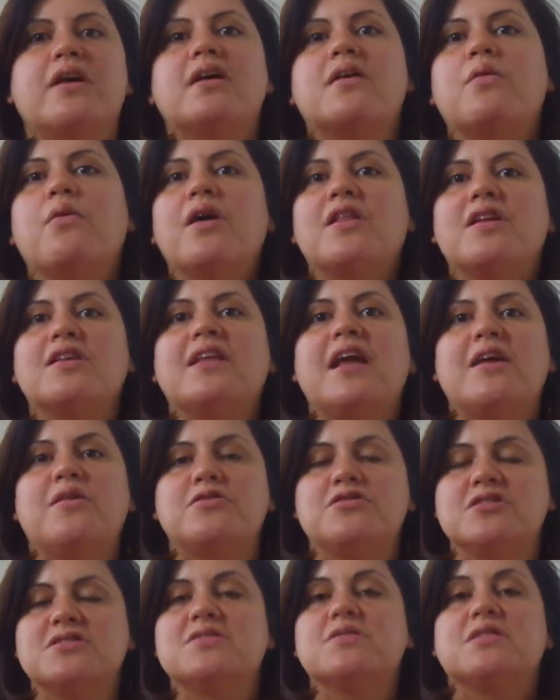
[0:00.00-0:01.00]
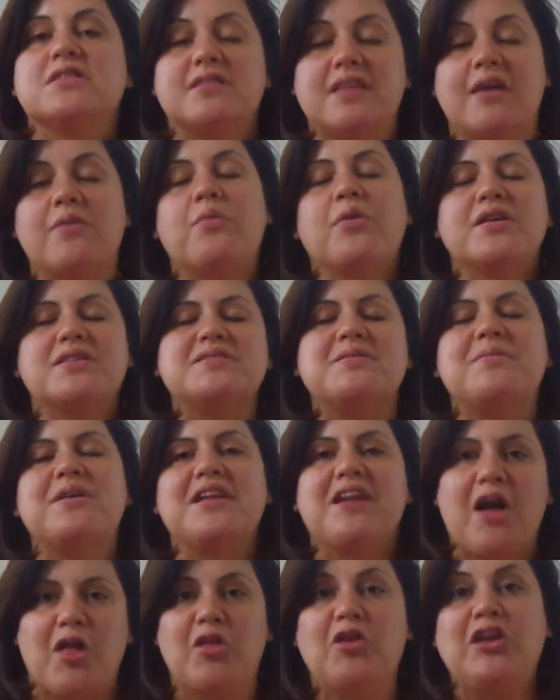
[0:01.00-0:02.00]
other languages, like, what does it
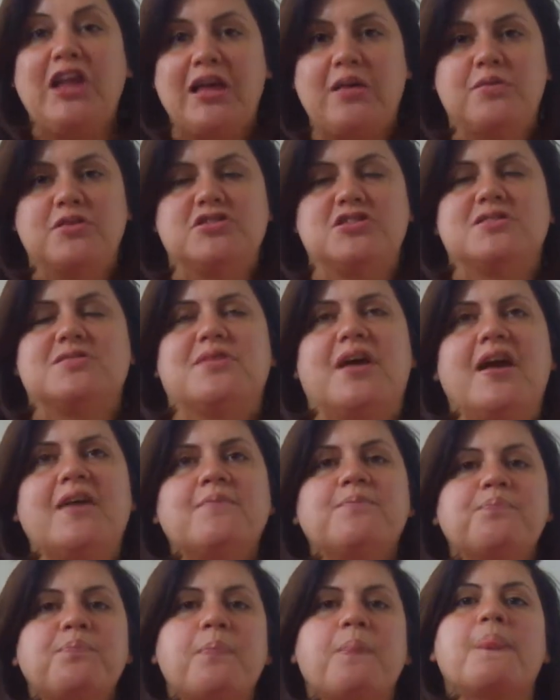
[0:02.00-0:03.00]
mean in other languages, right?